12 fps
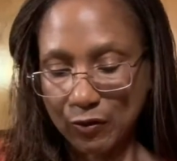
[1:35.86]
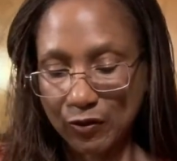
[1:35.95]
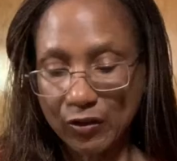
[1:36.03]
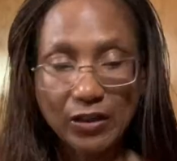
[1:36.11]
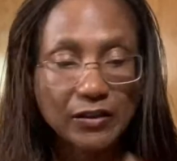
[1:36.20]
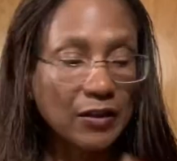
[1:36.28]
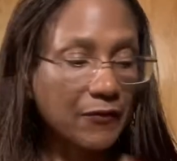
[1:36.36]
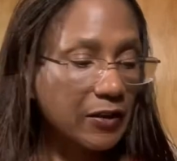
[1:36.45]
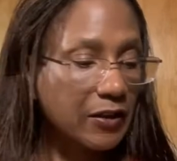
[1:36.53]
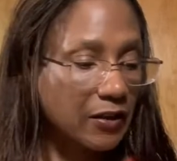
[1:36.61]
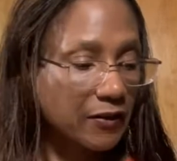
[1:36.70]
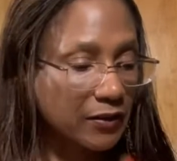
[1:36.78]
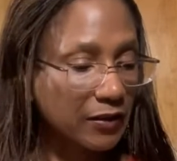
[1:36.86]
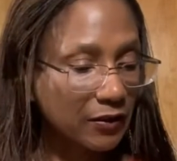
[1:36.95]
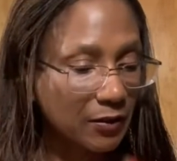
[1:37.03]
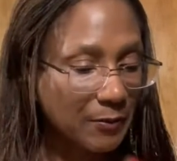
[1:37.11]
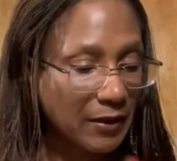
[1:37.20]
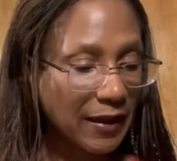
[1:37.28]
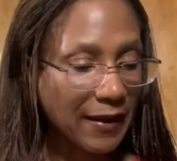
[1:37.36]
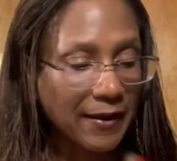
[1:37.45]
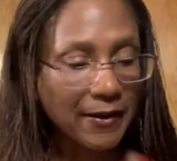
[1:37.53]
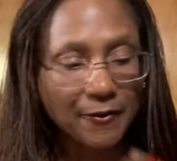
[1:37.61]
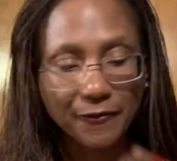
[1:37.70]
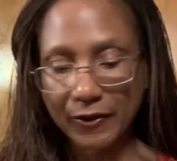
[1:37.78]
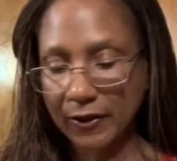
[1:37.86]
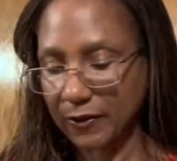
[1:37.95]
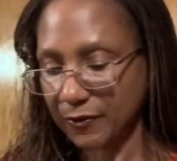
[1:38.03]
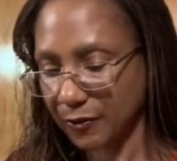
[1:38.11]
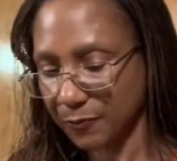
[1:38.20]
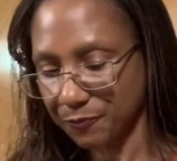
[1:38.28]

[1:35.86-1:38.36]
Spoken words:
I love to cut them in half, and